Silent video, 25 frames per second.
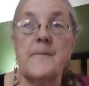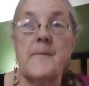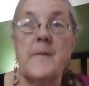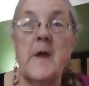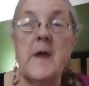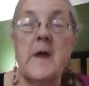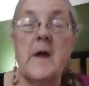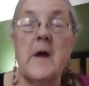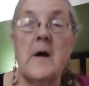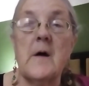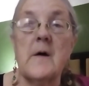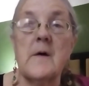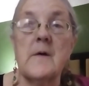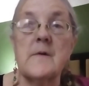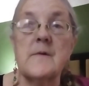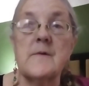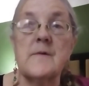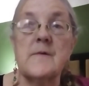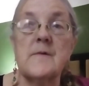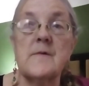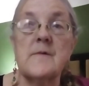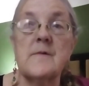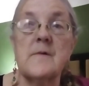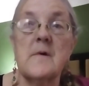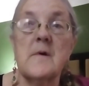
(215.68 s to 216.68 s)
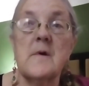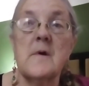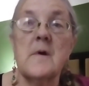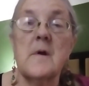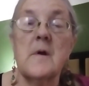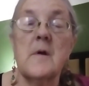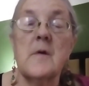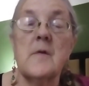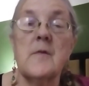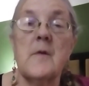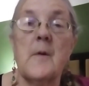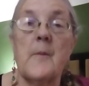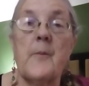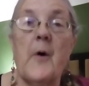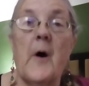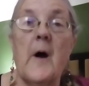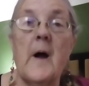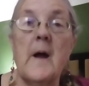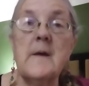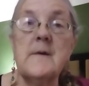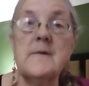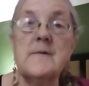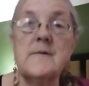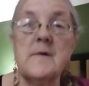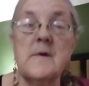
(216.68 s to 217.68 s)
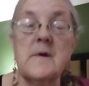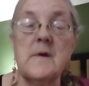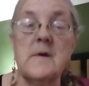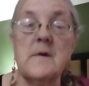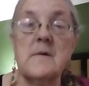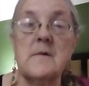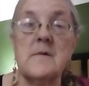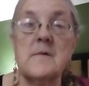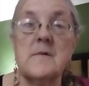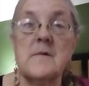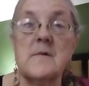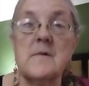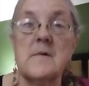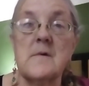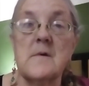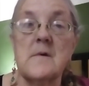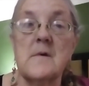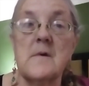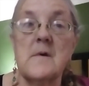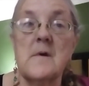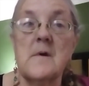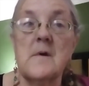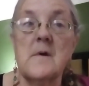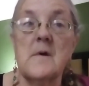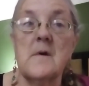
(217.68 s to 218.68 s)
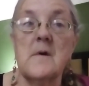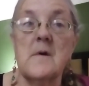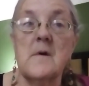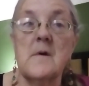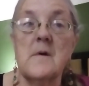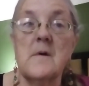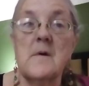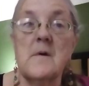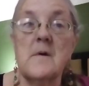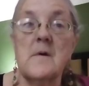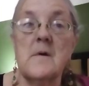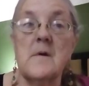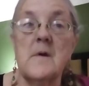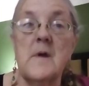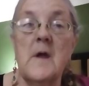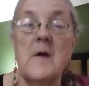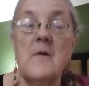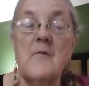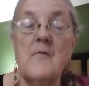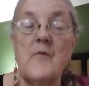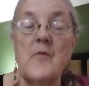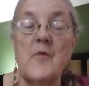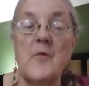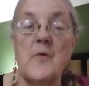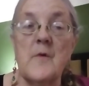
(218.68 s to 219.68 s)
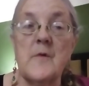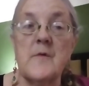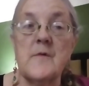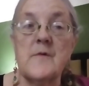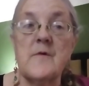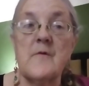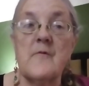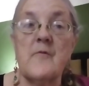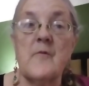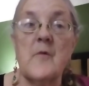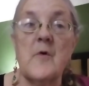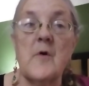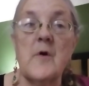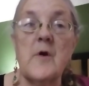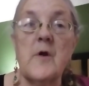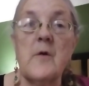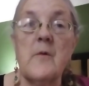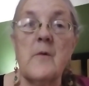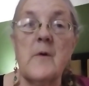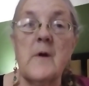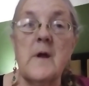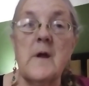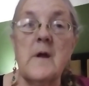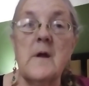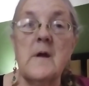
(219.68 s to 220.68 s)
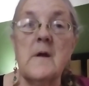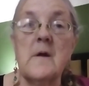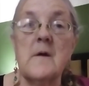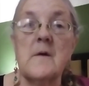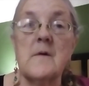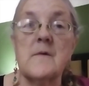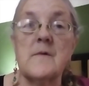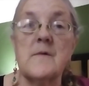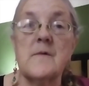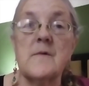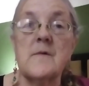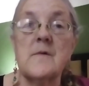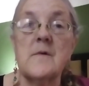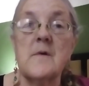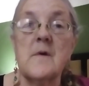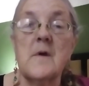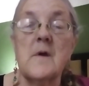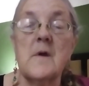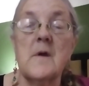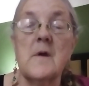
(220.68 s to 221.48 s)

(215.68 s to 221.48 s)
because the Pisces influence of Mercury is